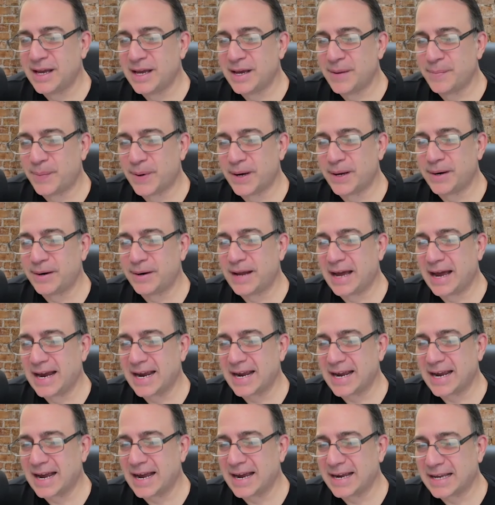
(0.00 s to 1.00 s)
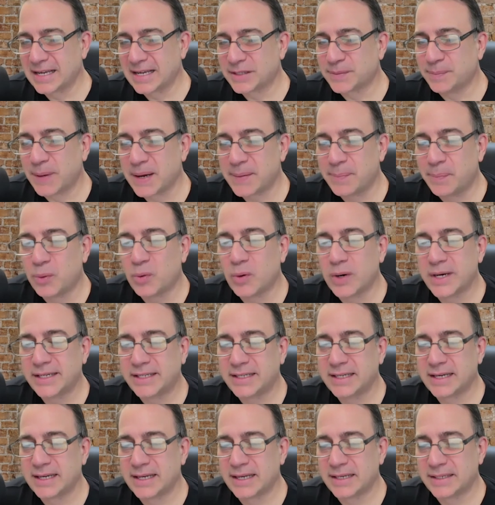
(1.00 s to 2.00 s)
But I guess my point
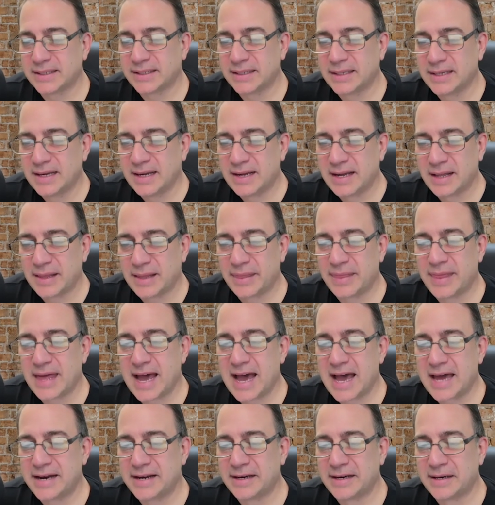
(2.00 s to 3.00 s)
is that